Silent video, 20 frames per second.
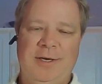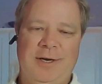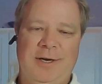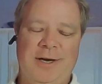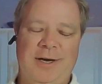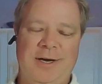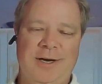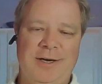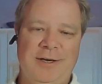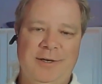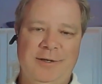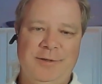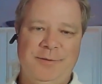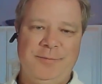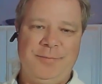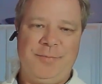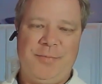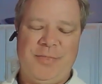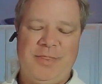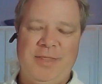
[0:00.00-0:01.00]
uh,
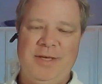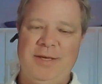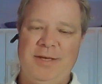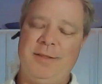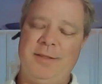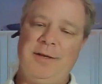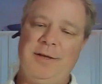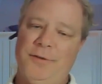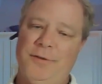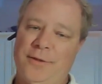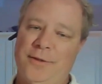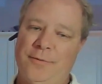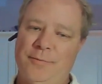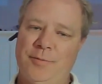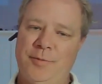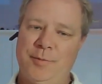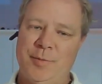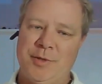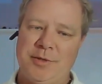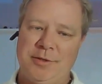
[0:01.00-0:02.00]
thing. Now, the
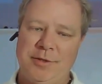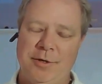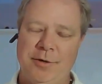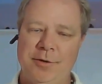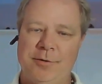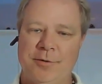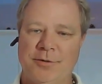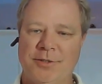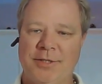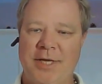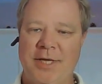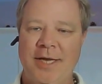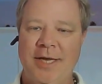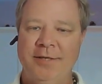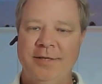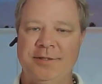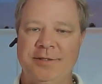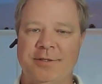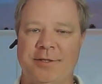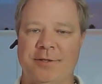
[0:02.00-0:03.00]
material
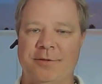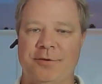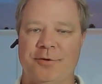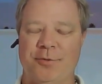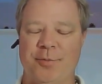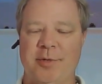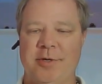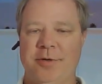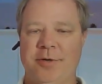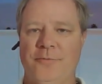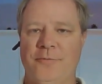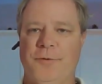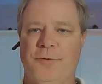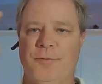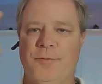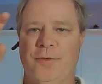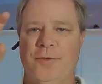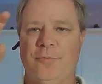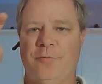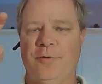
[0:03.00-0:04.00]
changes a little bit.
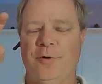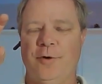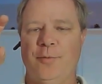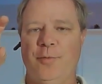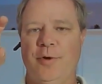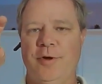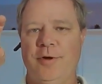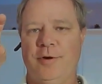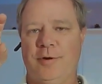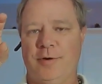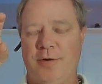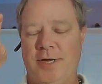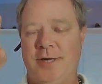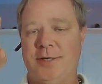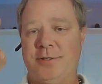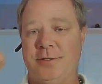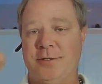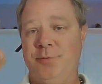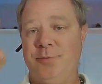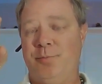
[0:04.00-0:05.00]
From the vertebrae are
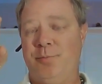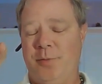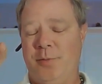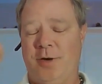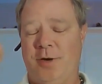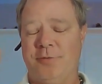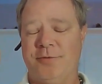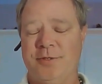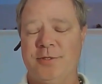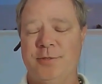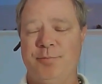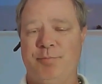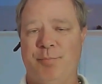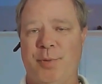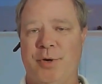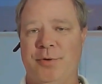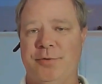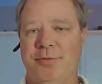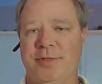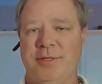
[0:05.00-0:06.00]
actually obviously
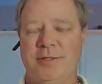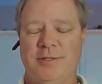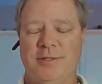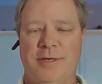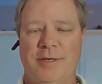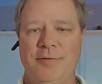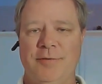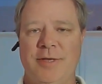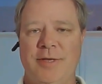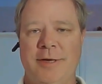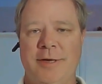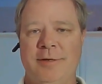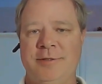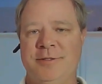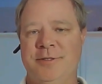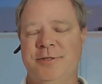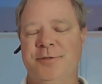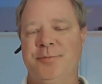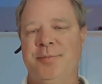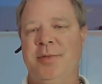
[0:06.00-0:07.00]
bone, that's heavy
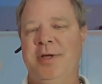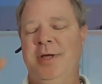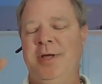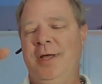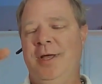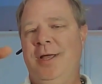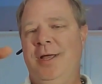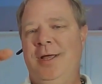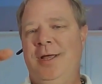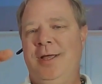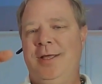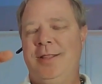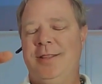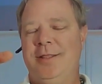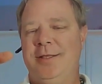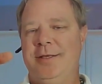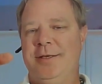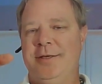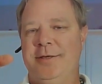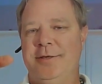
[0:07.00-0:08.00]
calcium.
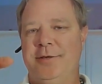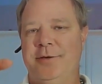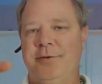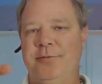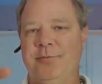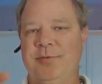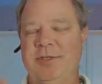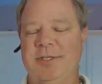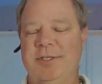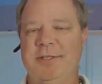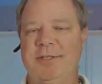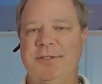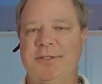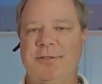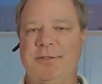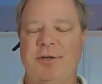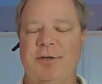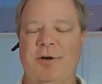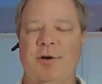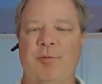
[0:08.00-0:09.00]
The
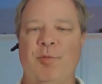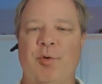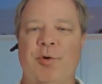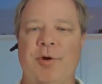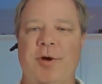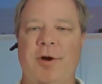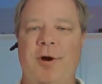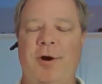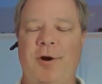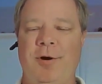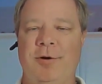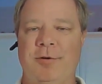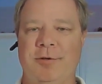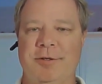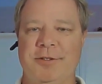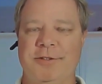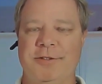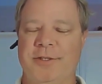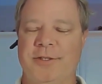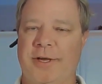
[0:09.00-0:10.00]
discs are more
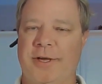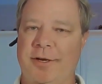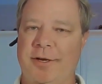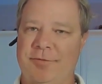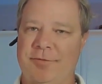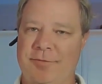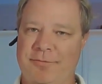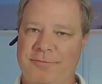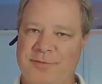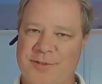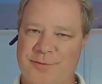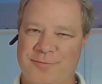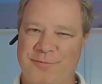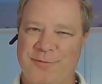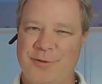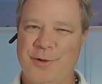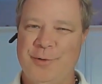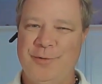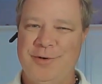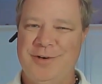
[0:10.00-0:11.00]
cartilage and they have some
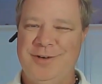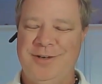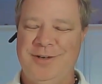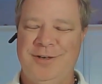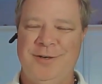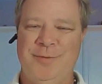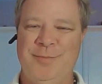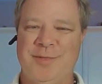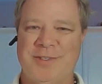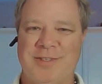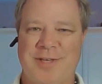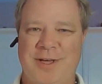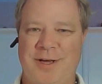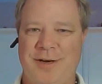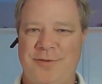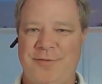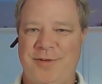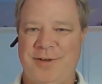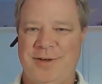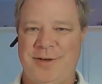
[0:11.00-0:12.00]
fluid in them. It's
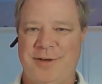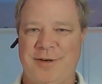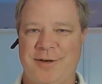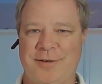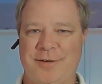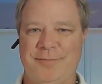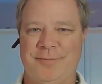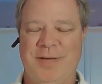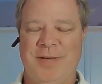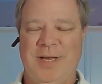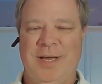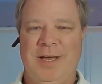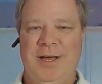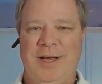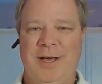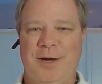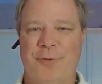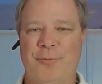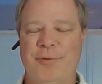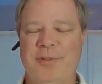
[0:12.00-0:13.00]
kind of like a
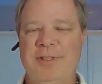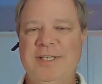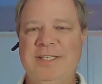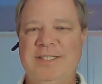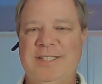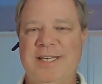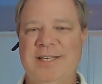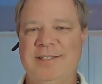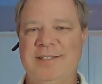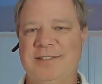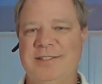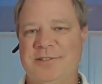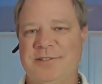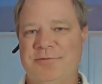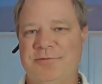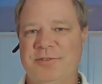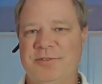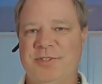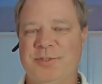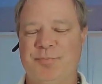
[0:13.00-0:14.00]
really dense
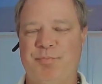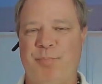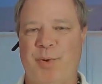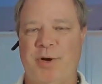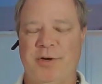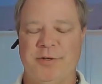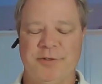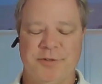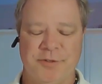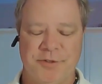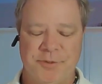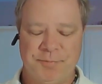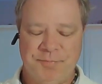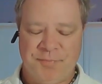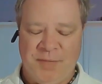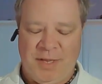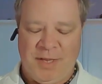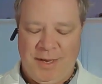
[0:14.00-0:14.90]
sponge.